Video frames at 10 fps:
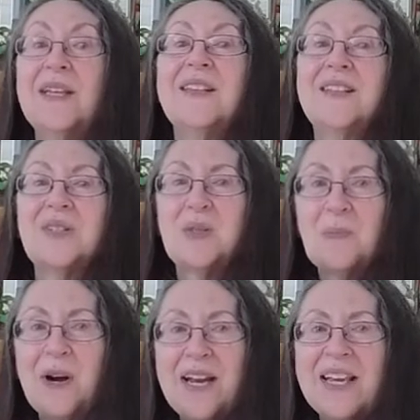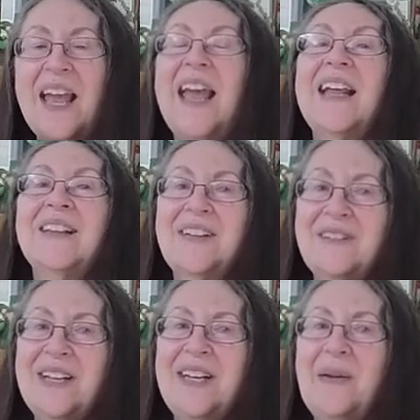in the spring and
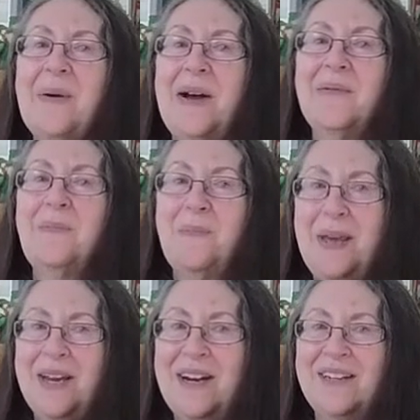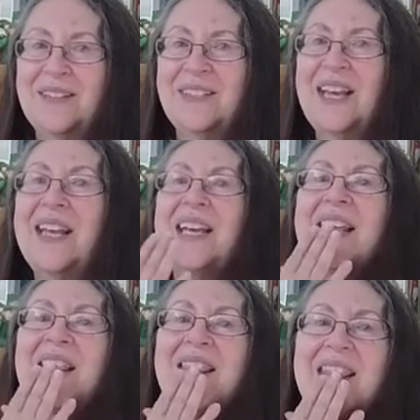learning about bears.
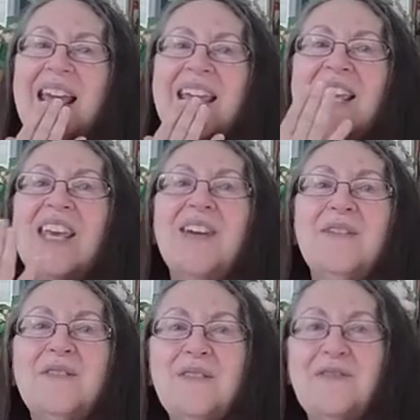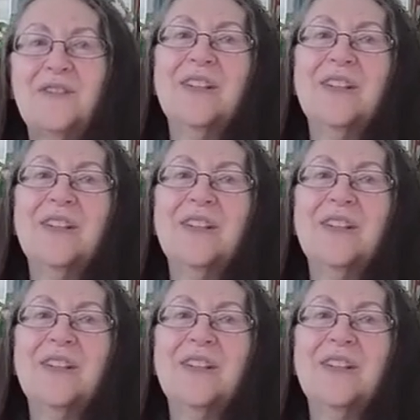Thank you for